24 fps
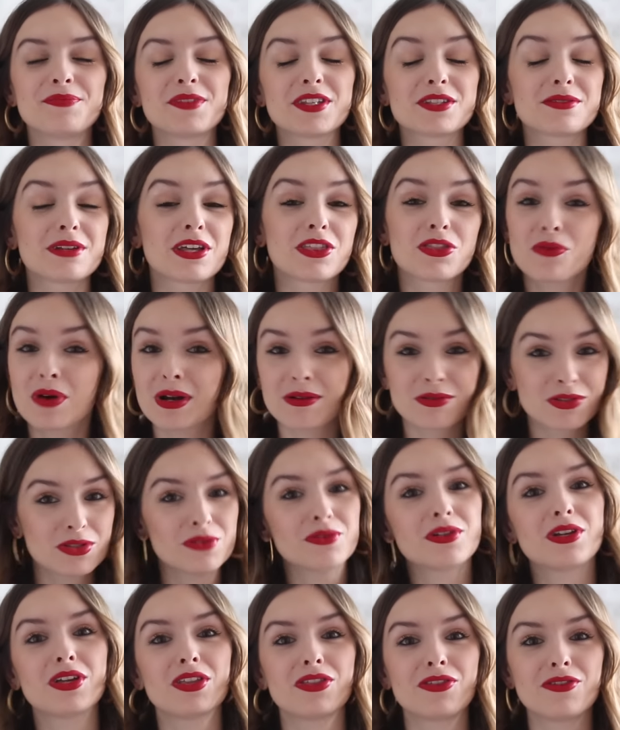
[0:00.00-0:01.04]
So I thought I would
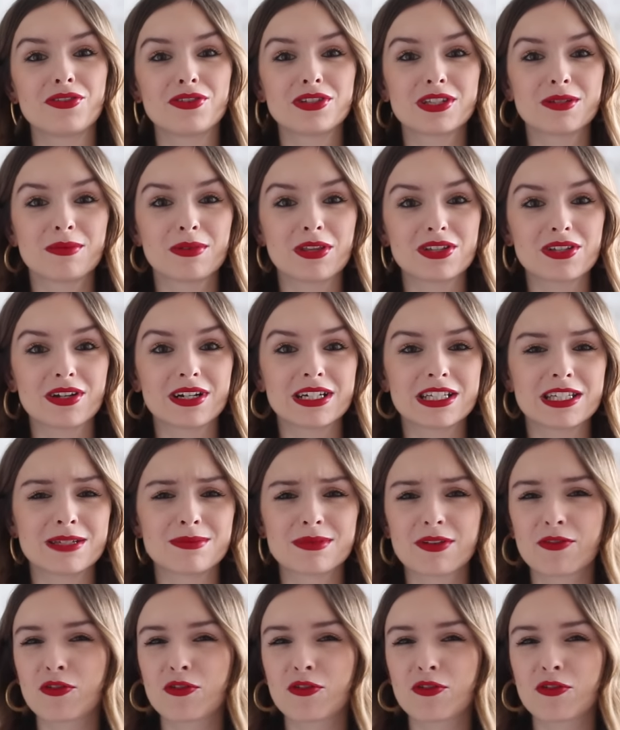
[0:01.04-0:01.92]
talk you through some of those items.